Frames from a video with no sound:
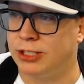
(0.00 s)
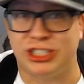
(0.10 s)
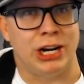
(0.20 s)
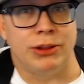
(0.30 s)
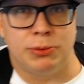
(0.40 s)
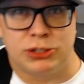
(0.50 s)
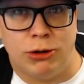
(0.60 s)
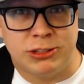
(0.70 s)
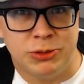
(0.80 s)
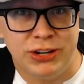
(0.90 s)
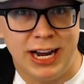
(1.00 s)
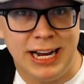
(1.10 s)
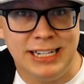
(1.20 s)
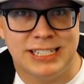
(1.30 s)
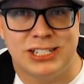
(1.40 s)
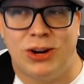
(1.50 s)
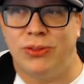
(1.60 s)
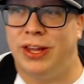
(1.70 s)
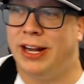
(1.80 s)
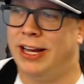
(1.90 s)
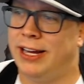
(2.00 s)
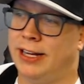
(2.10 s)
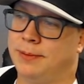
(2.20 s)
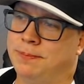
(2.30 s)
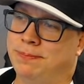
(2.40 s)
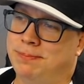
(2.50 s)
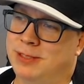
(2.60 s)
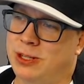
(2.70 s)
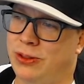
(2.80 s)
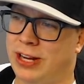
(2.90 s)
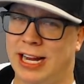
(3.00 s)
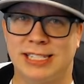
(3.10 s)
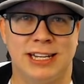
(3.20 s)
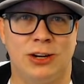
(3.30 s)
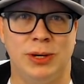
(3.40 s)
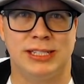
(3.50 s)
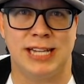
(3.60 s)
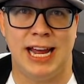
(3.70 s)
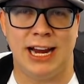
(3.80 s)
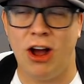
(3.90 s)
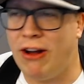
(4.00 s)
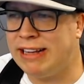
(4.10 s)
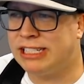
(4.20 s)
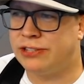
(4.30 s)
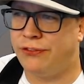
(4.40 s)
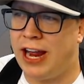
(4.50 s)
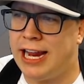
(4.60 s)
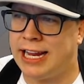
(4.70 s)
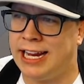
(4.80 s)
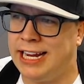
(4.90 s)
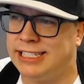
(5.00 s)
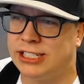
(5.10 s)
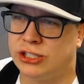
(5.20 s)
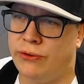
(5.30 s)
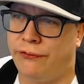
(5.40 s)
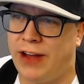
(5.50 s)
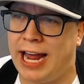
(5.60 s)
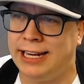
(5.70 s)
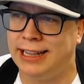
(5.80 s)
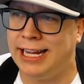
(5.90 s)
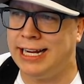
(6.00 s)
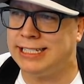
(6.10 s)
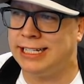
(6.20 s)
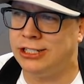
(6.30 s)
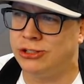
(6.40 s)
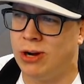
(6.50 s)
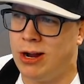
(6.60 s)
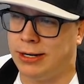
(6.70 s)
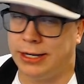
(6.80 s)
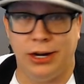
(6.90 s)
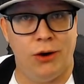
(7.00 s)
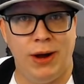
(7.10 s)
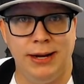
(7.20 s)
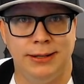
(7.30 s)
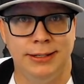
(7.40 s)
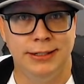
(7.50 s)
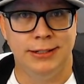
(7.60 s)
Share the results with you guys so that you guys can quit saying, oh, he's just faking, he's just too fat and lazy and drunk, you know what?